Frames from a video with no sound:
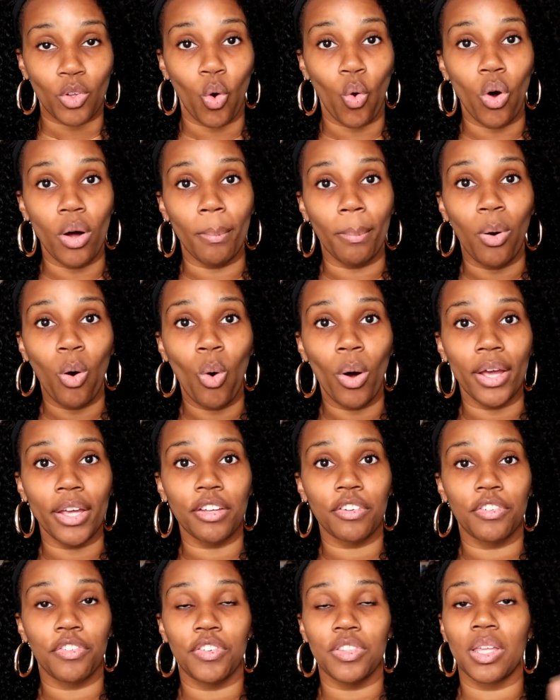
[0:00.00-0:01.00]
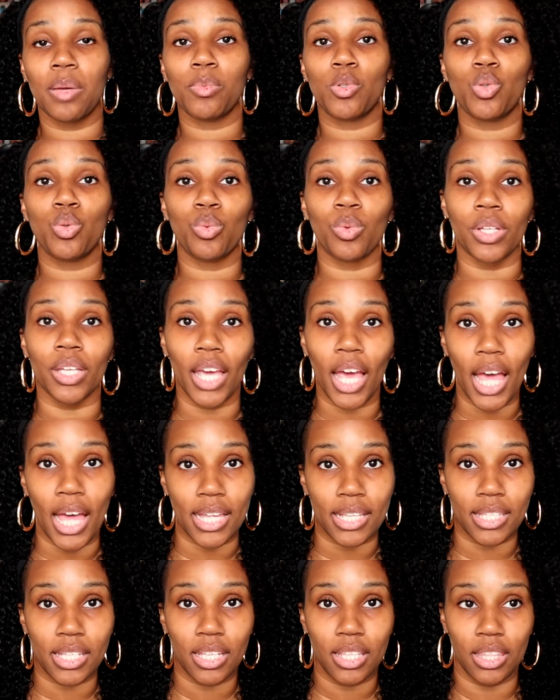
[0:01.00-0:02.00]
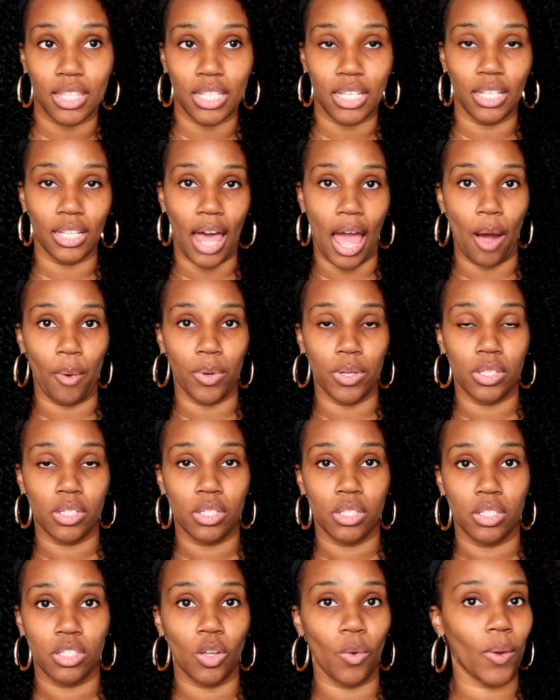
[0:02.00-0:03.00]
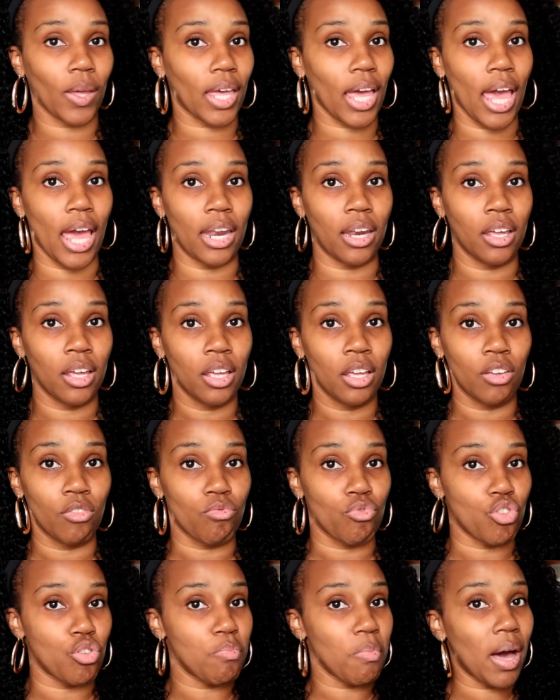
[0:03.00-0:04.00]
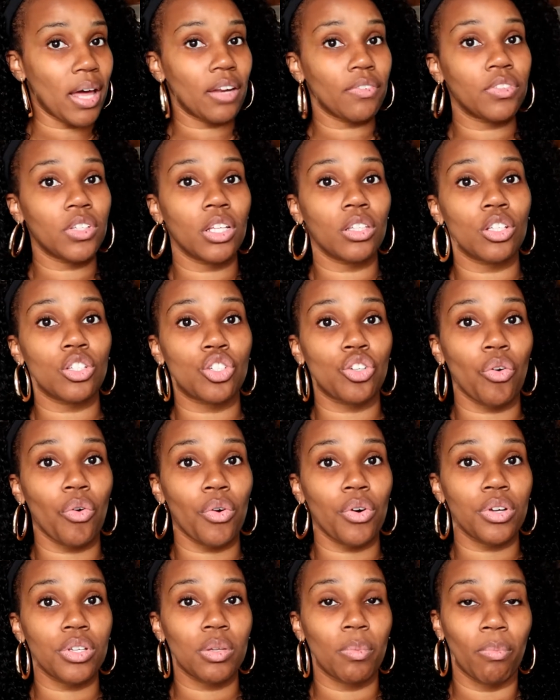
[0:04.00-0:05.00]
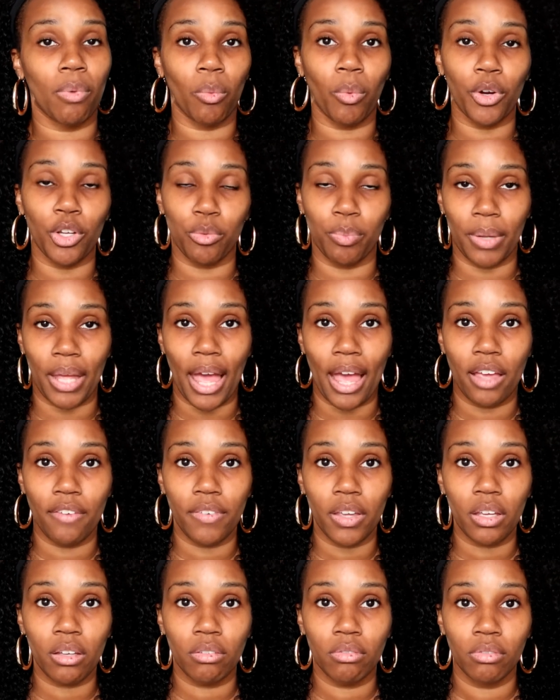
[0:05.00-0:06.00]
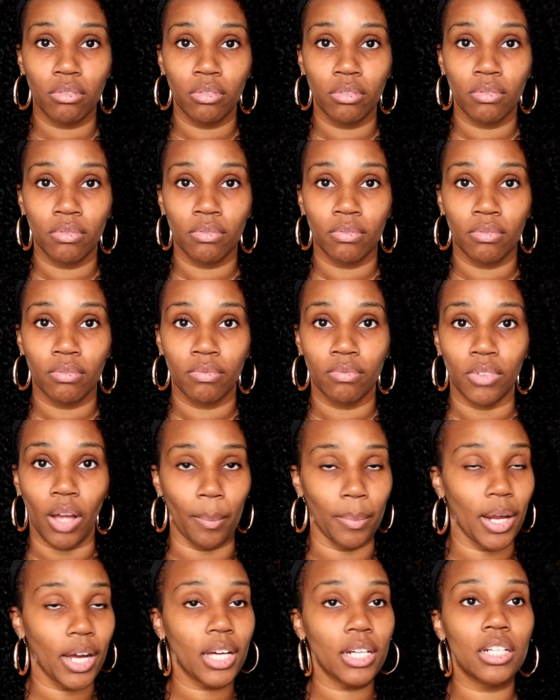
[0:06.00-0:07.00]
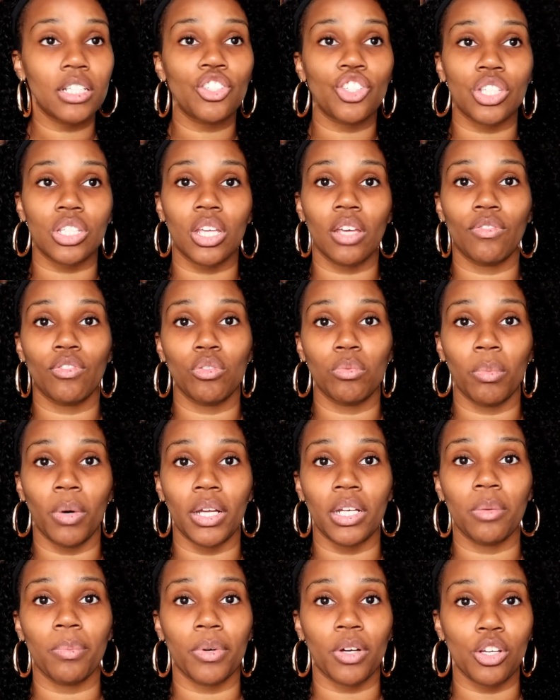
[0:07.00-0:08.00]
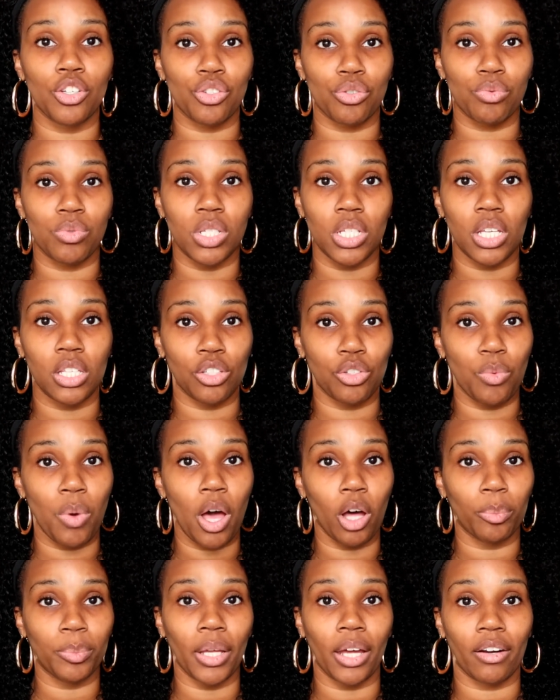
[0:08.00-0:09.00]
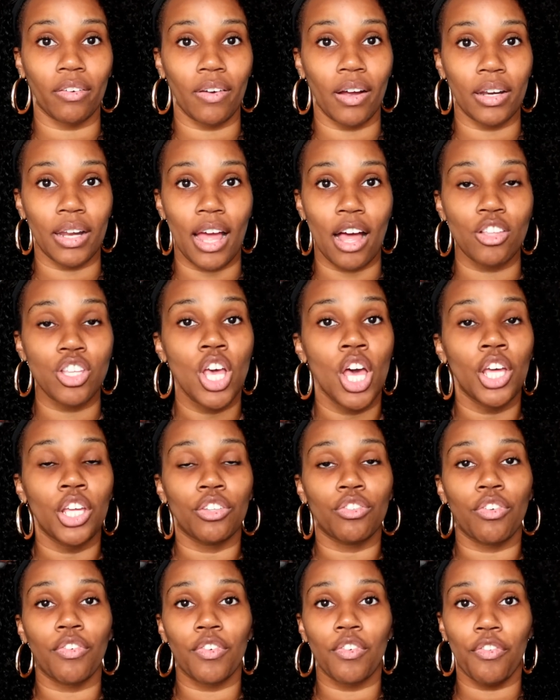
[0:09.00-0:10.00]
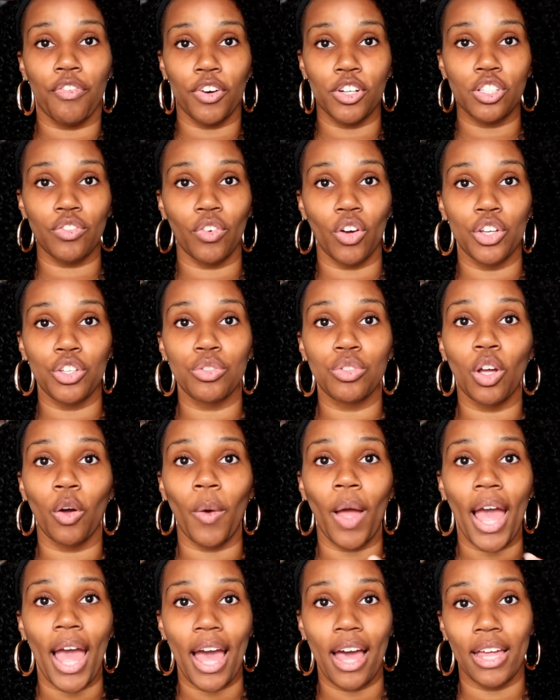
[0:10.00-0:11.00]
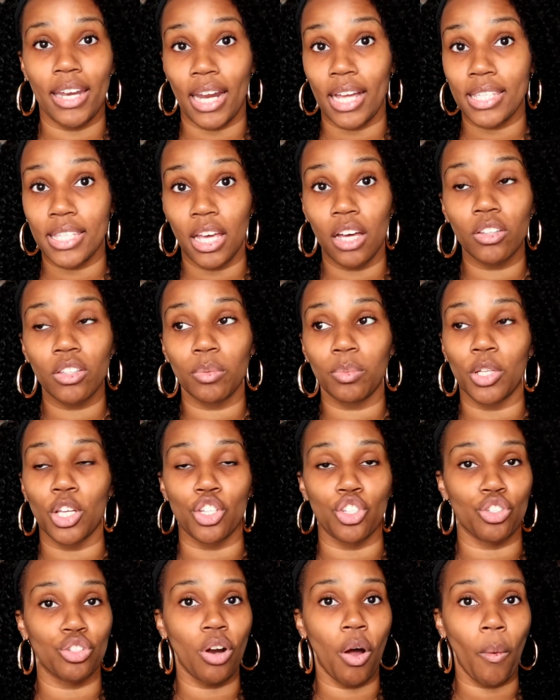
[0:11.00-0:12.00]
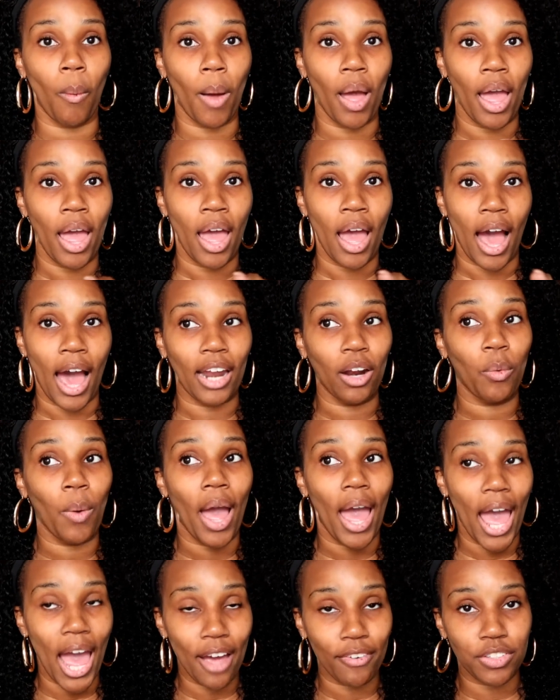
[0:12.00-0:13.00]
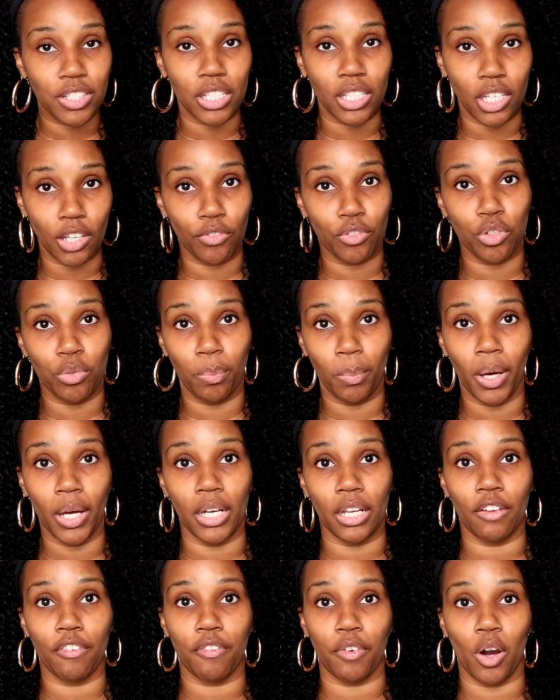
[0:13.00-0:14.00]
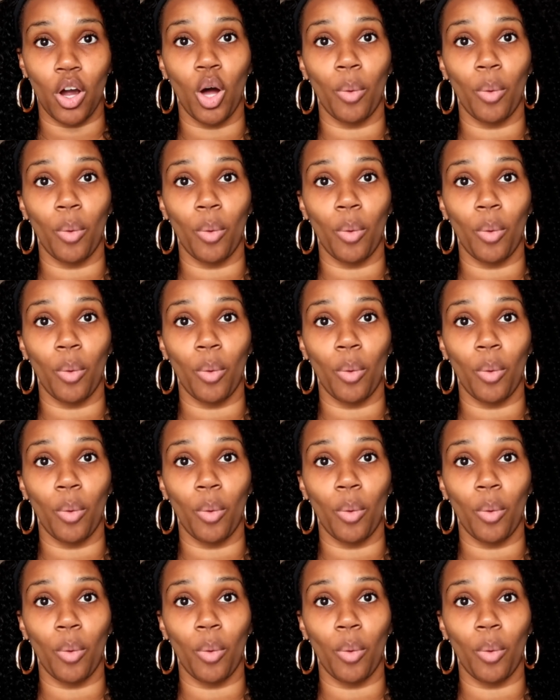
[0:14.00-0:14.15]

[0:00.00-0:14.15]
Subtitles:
on point for them to get the allowance. So again, you might have done the chores, but were you behaving? I'm not going to just give you money because you helped out around the house. First of all, you don't have, and I tell them this, I don't have to give you money for